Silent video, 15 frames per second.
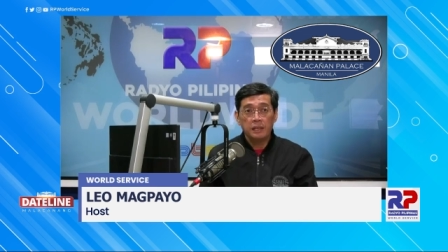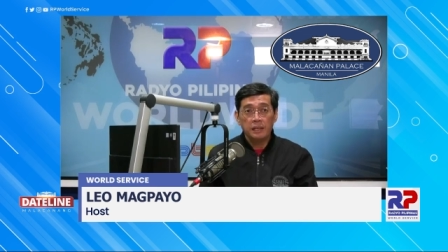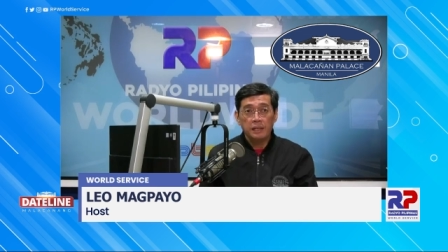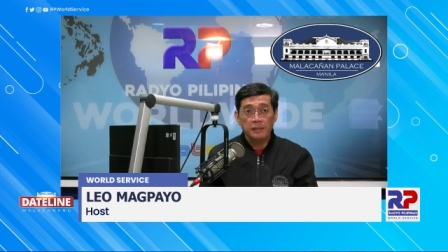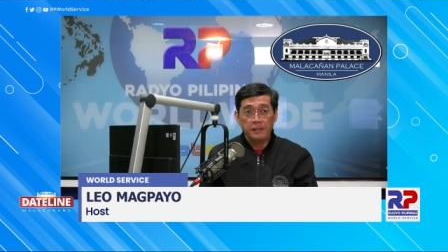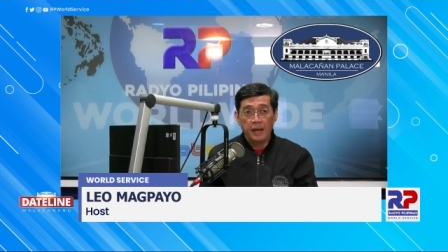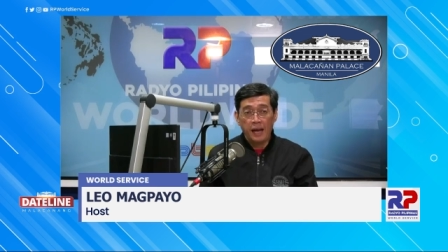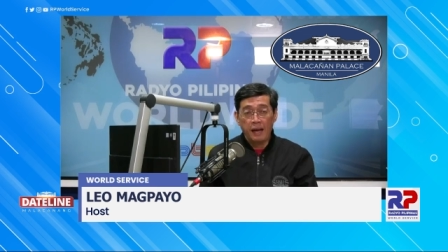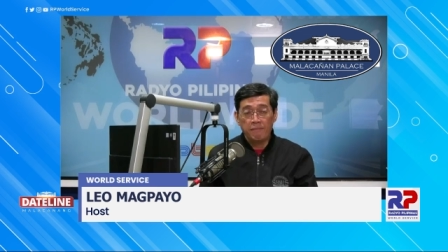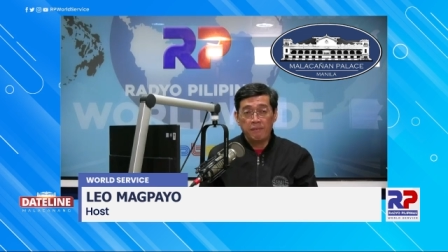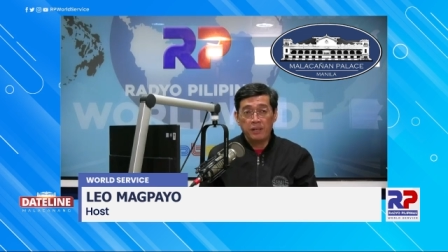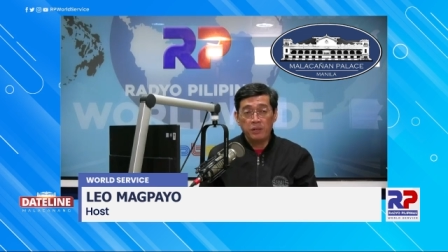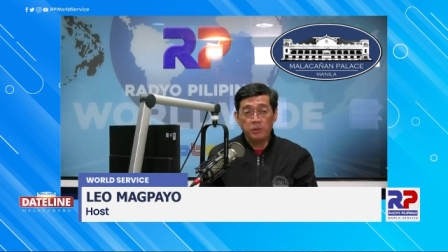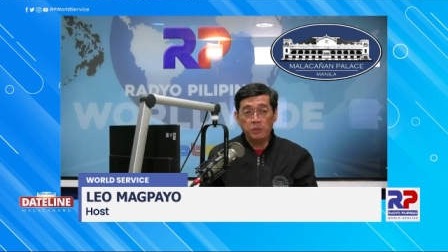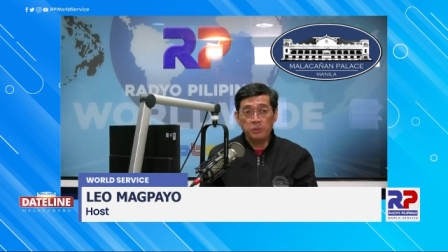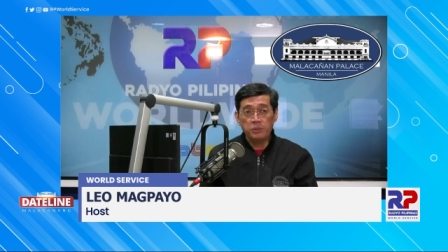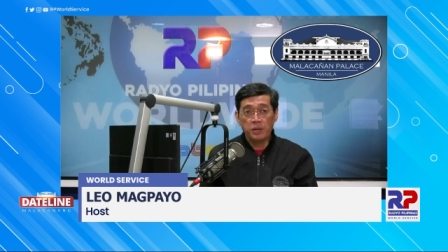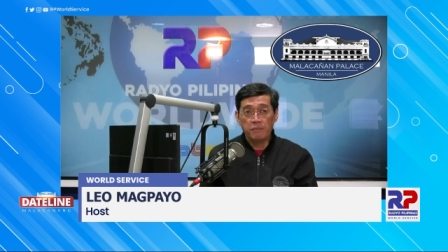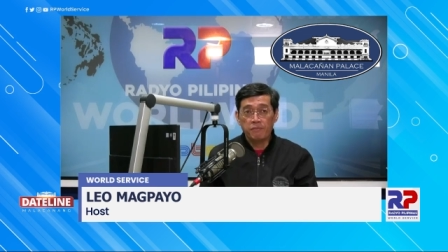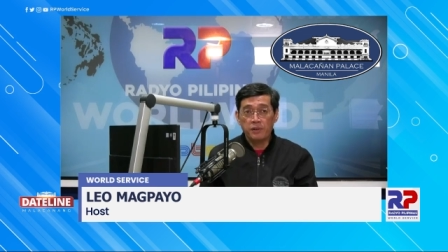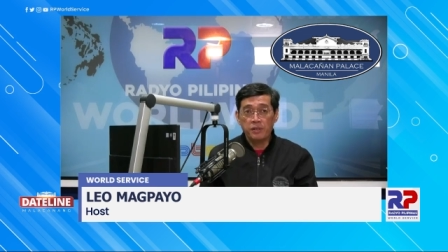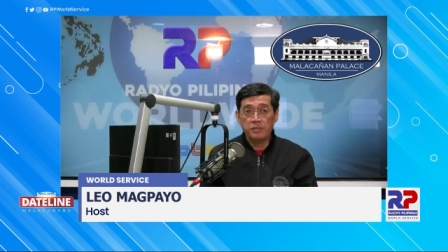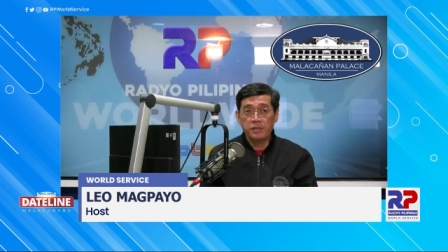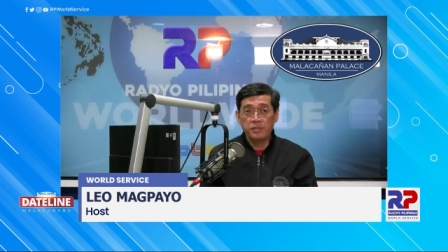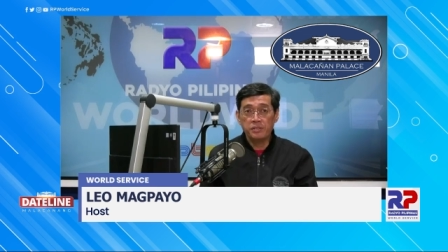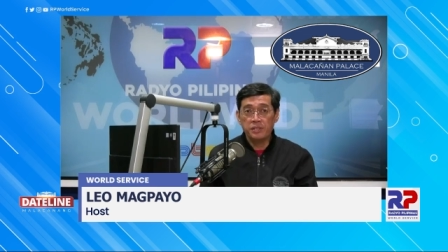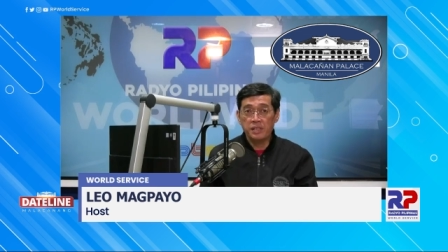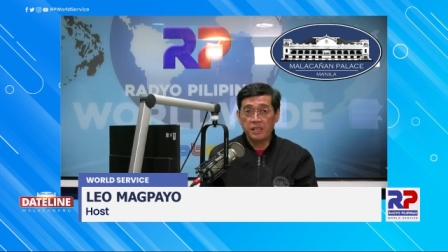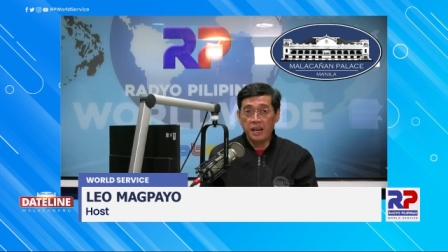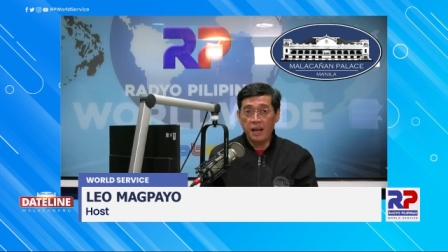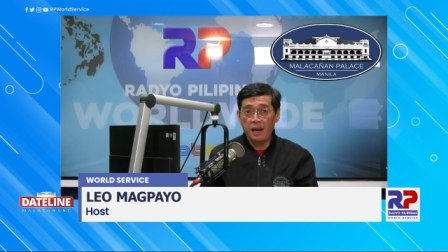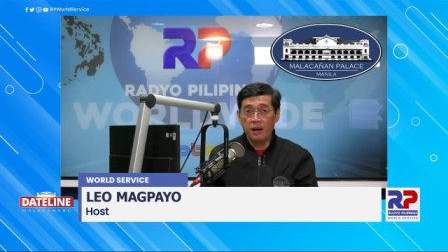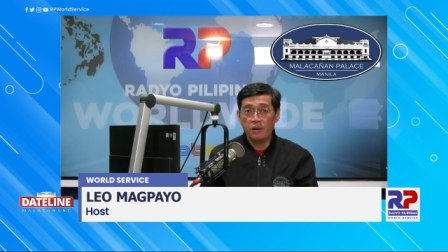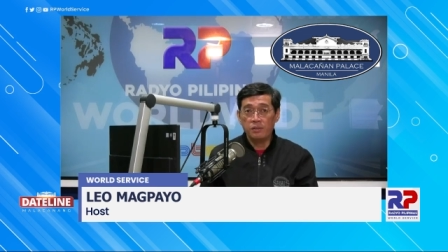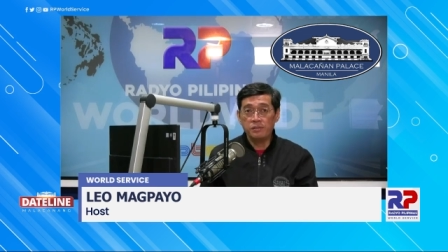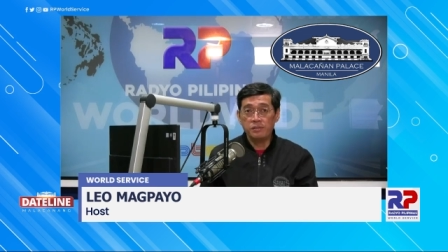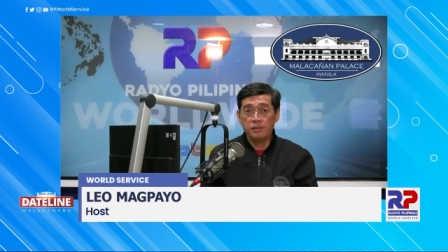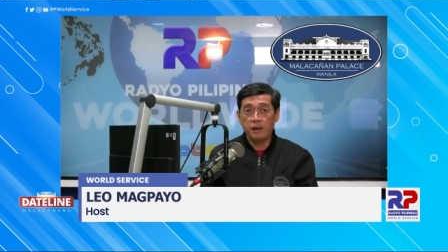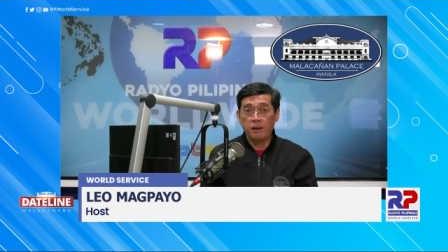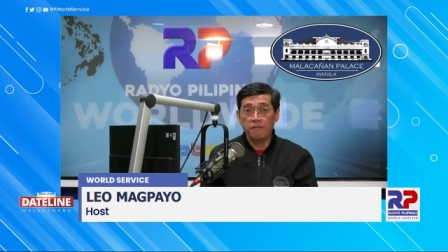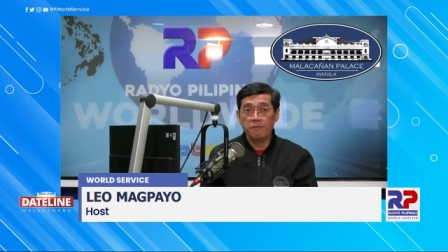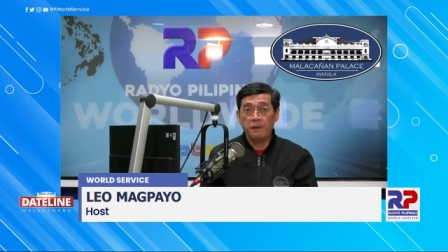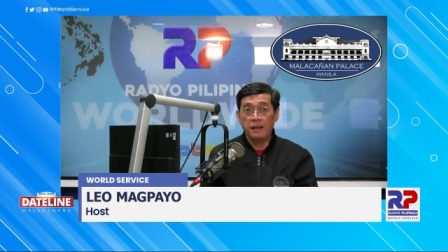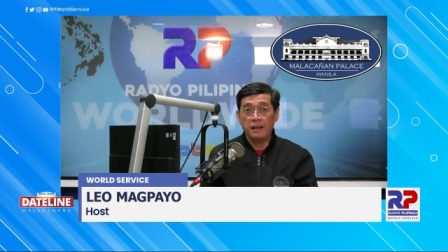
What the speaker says: The avenue traverses the towns of